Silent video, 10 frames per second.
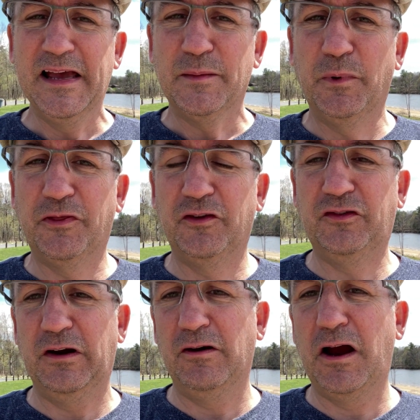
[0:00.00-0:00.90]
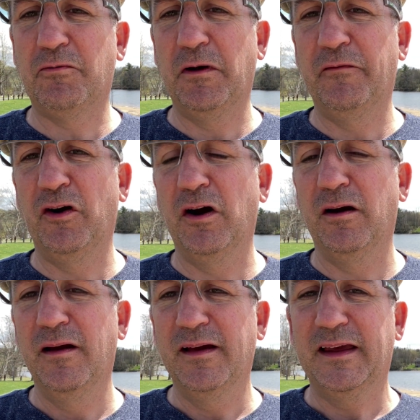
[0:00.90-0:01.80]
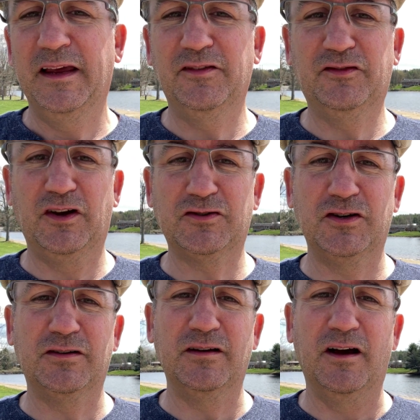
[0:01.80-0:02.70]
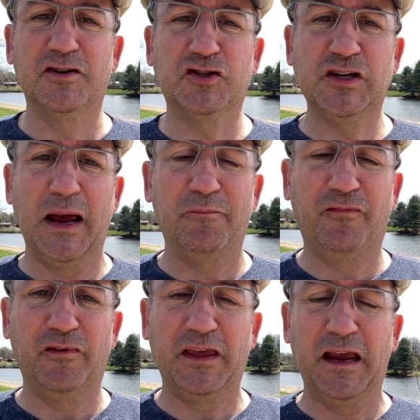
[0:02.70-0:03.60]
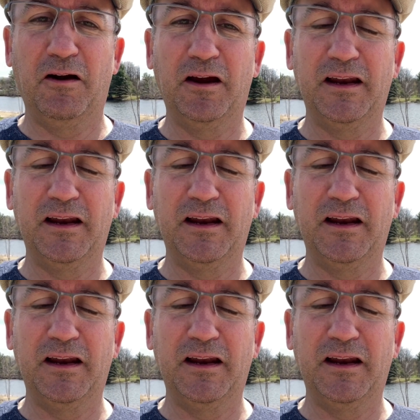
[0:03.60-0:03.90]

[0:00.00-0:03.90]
But the Saranac River is such a gem for the area.